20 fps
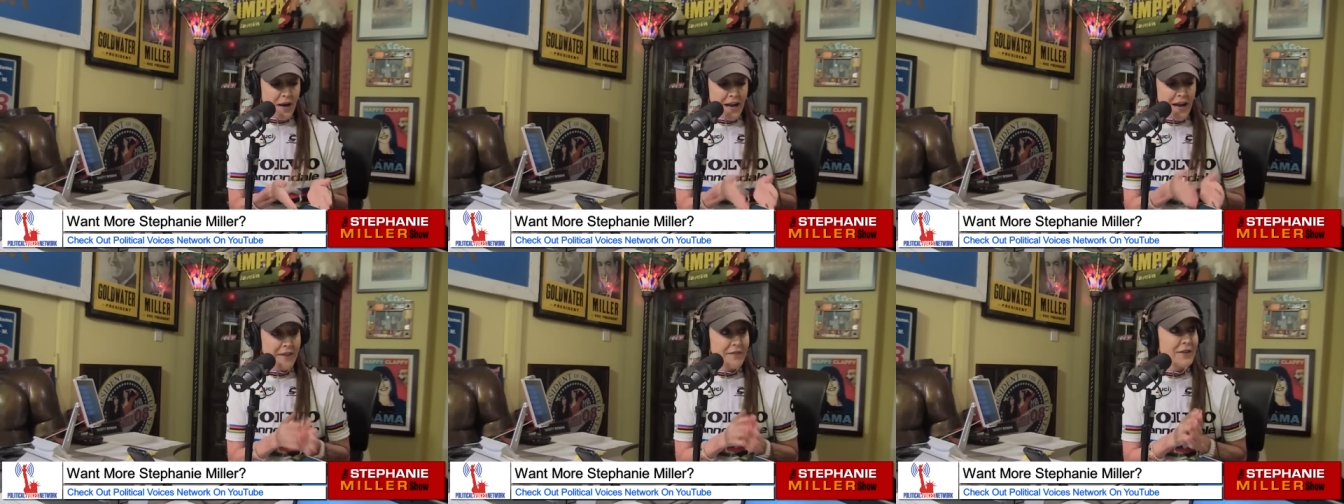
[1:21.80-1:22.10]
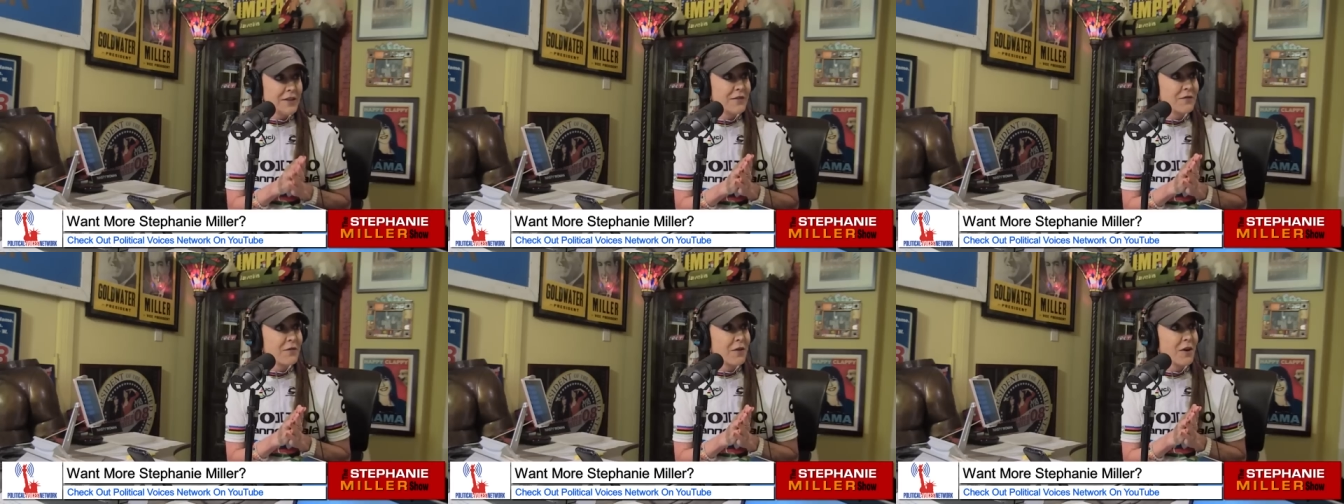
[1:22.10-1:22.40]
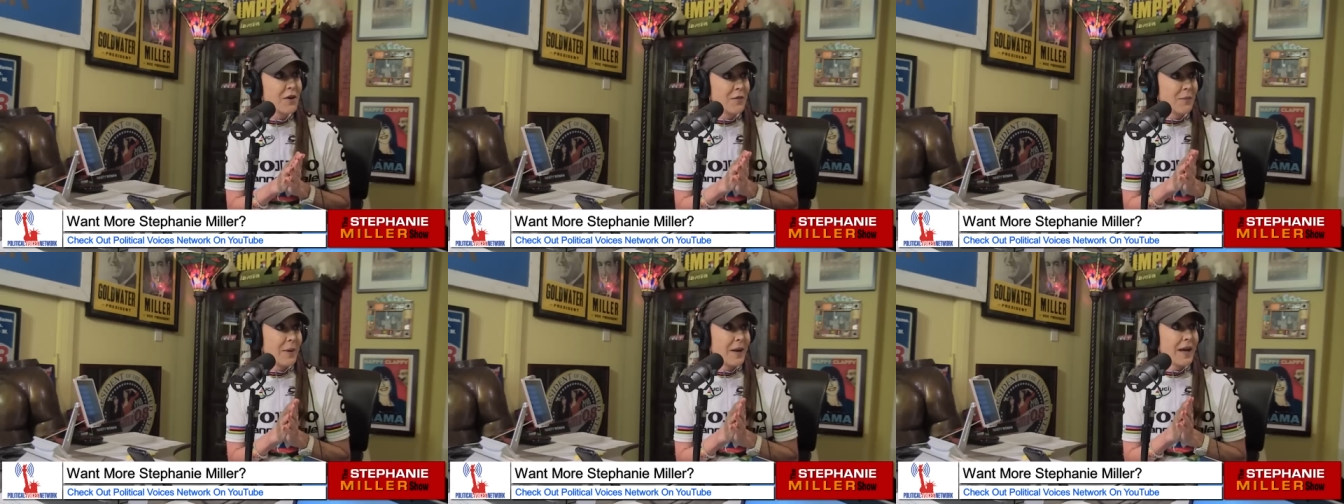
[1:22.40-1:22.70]
have it in front
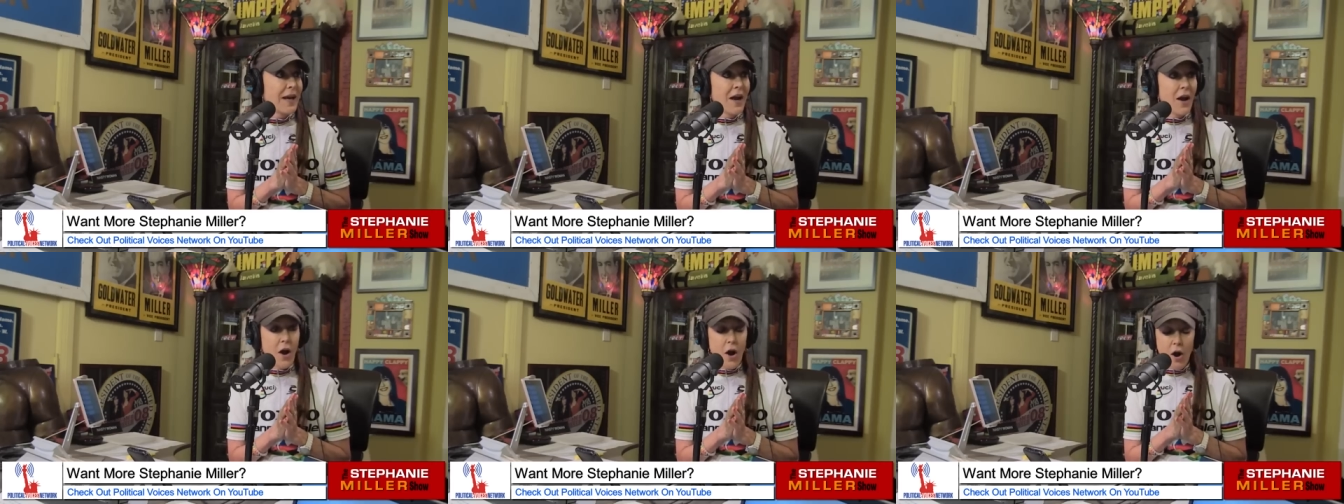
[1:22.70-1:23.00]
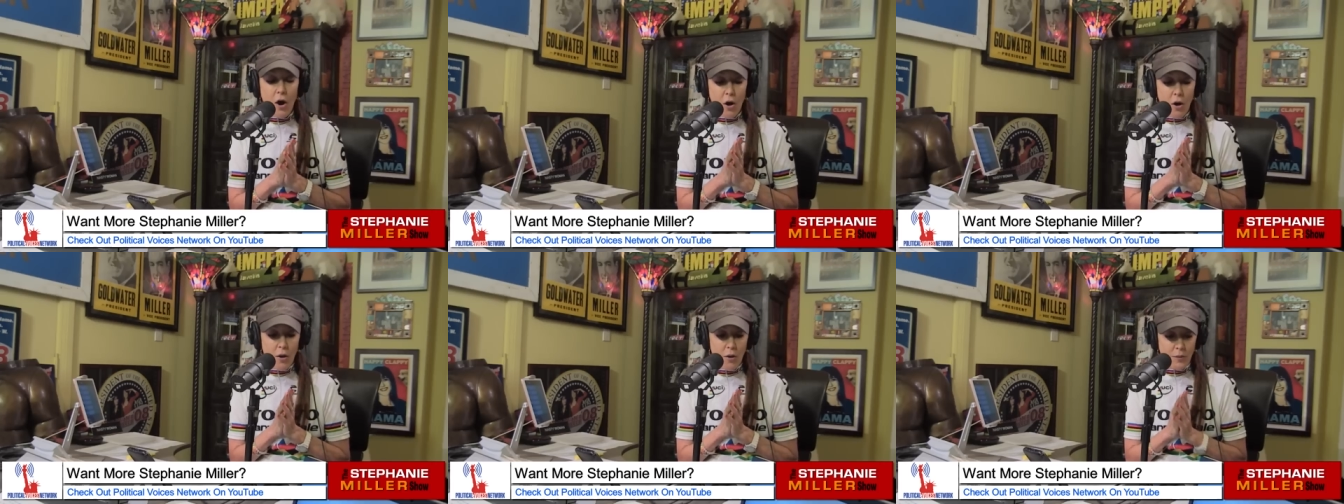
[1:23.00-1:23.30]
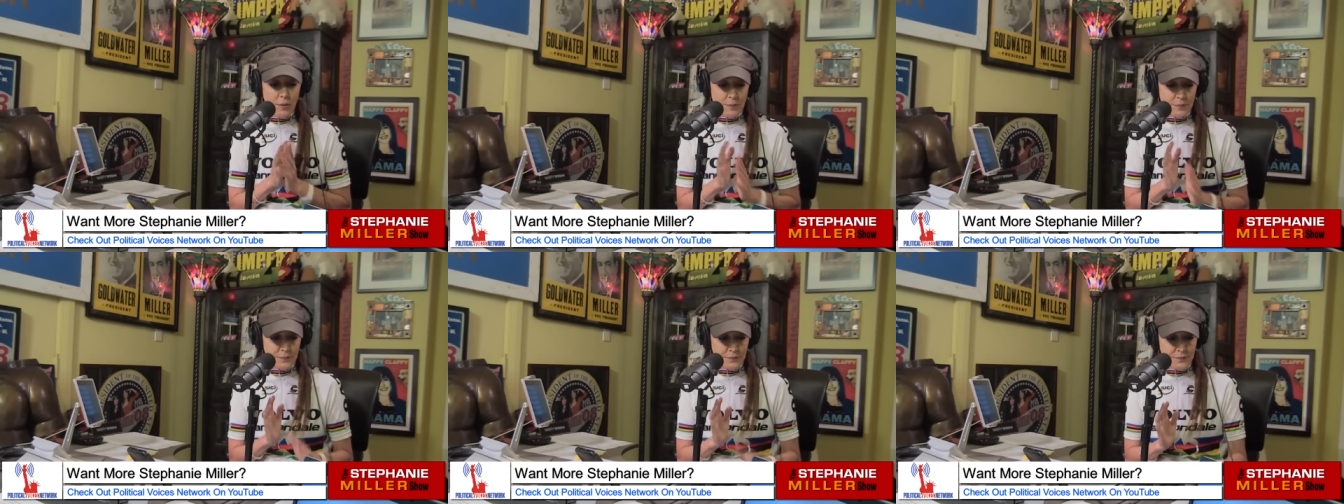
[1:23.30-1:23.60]
of me. Oh, no. There's a
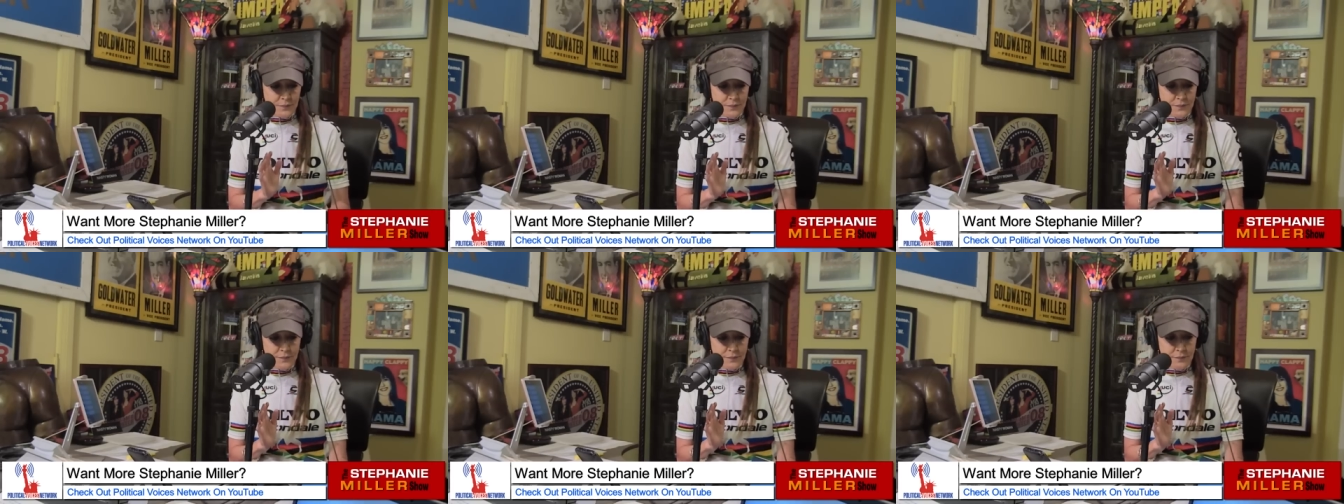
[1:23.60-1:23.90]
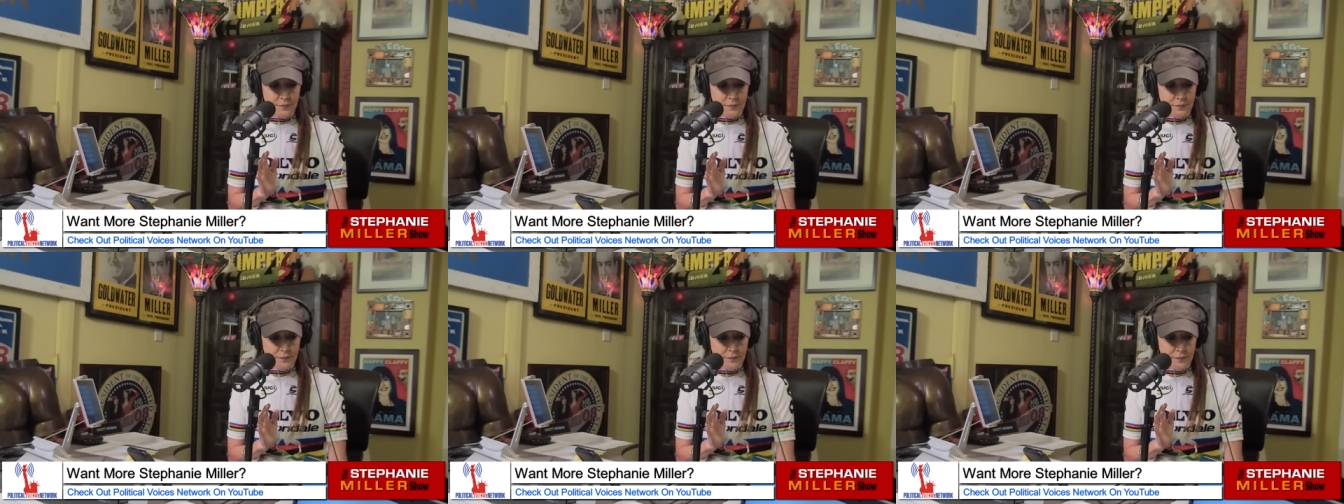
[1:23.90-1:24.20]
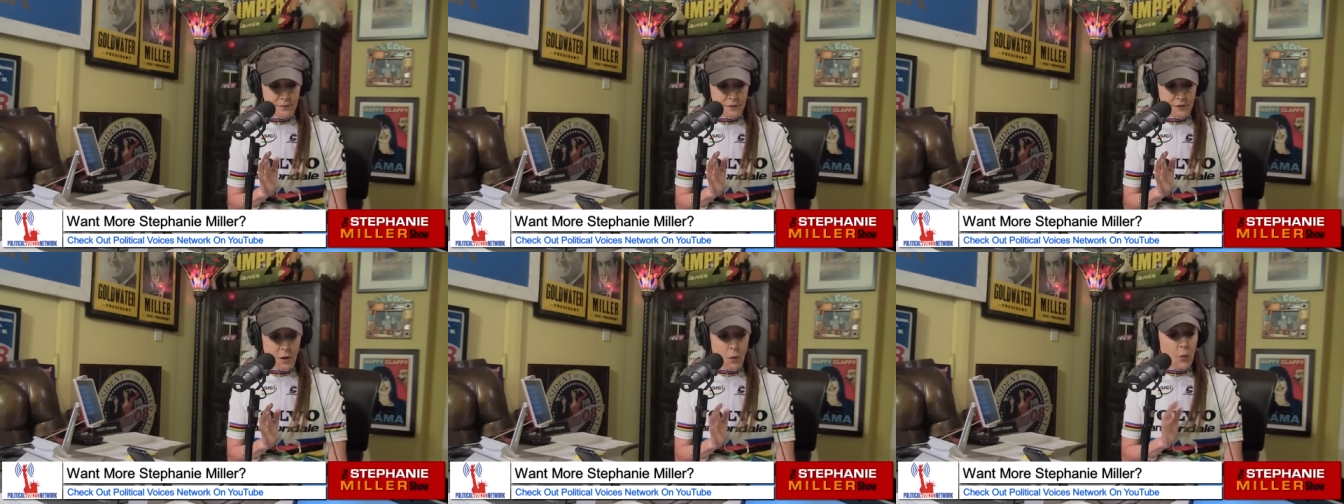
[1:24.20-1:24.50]
newer one.